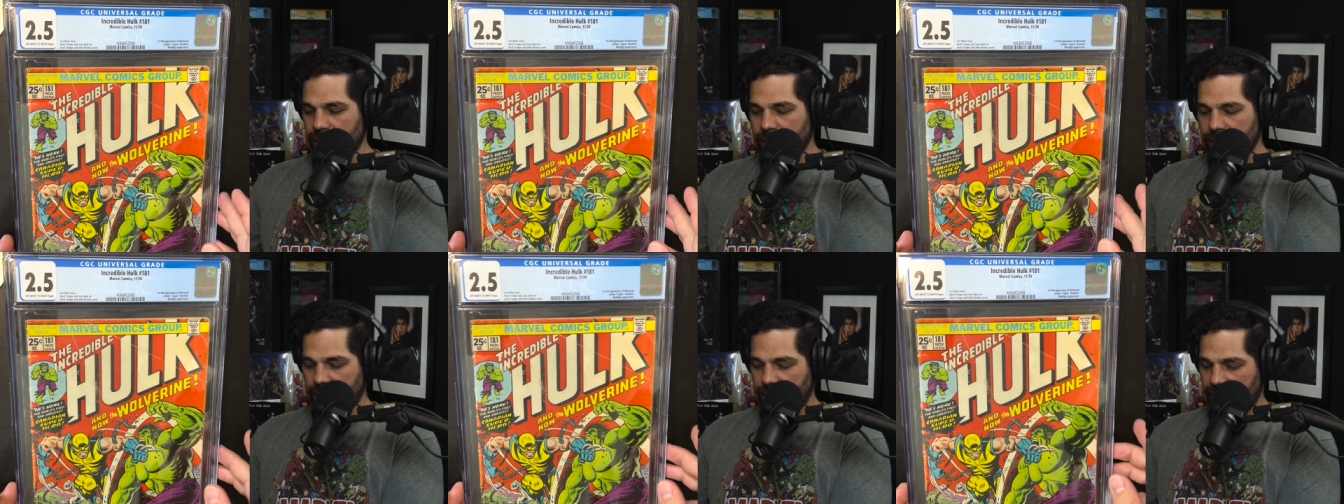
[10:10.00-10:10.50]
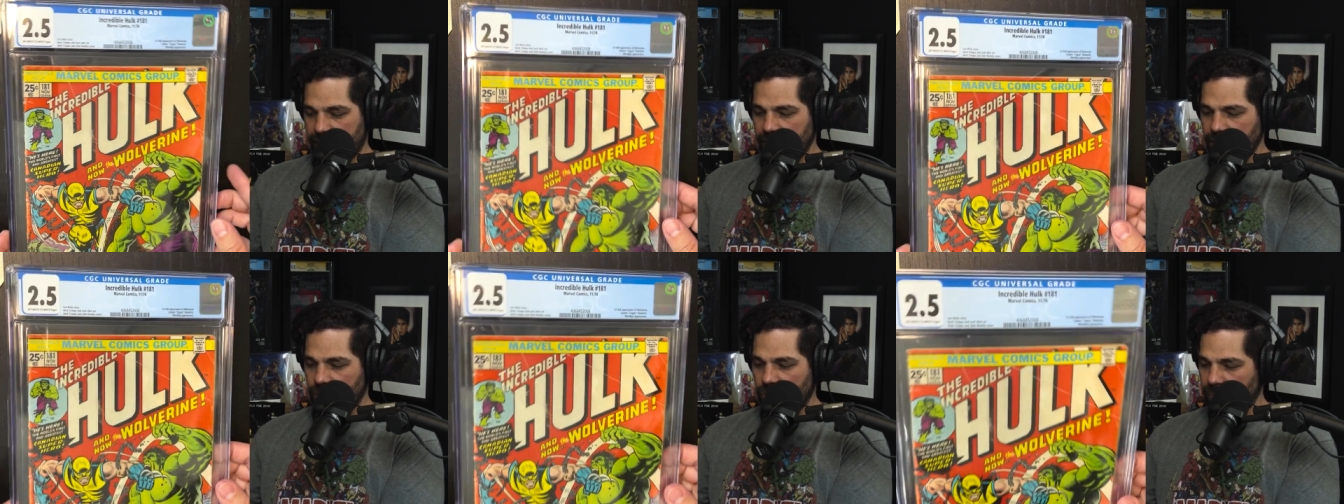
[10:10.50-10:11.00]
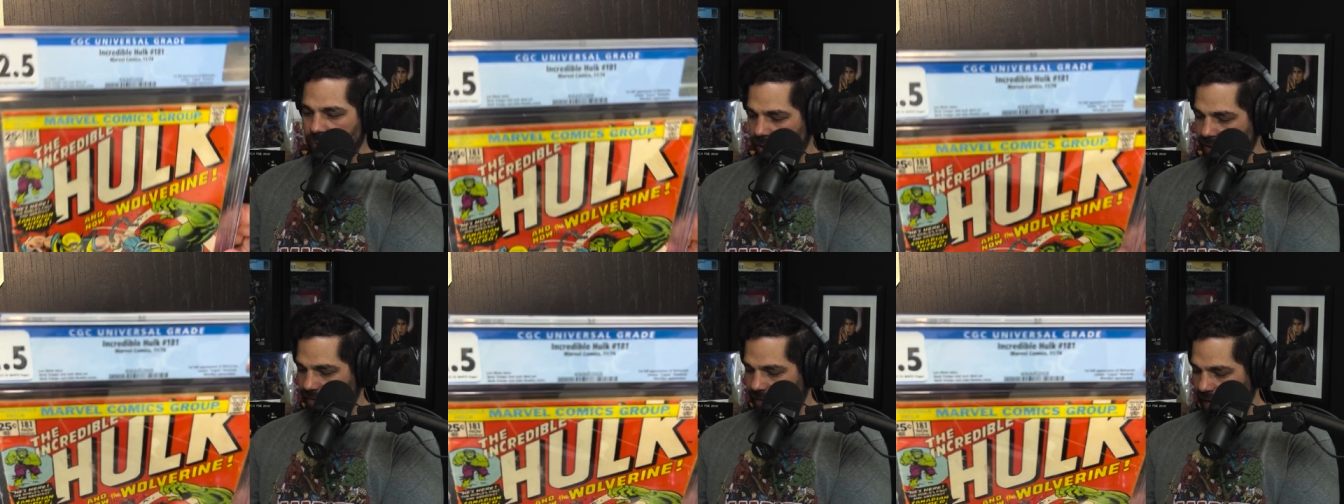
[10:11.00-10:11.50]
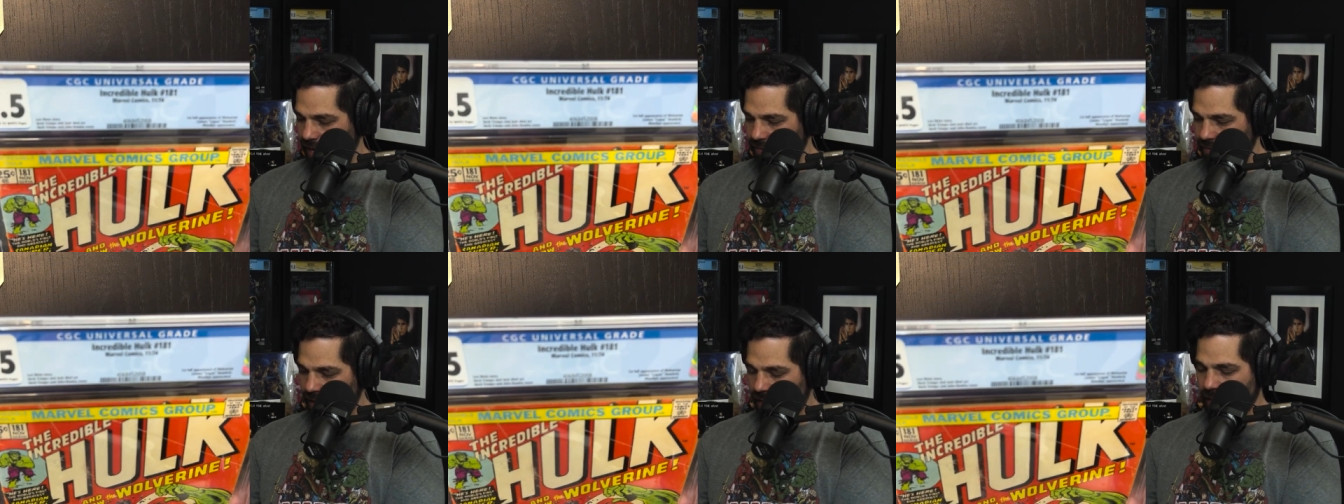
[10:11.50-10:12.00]
yeah this 2.5
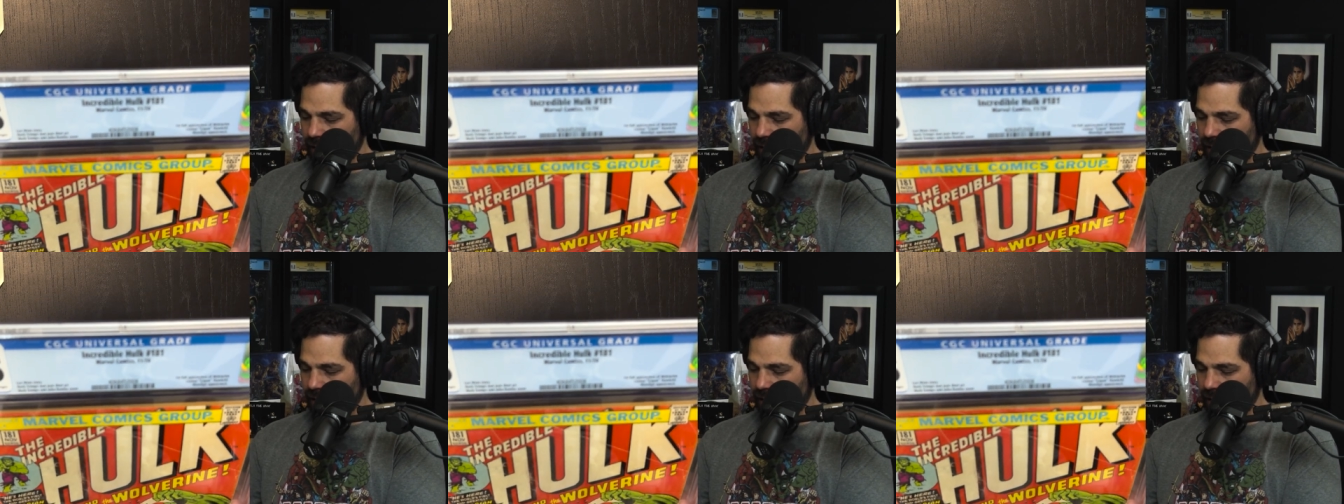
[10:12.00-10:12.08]
and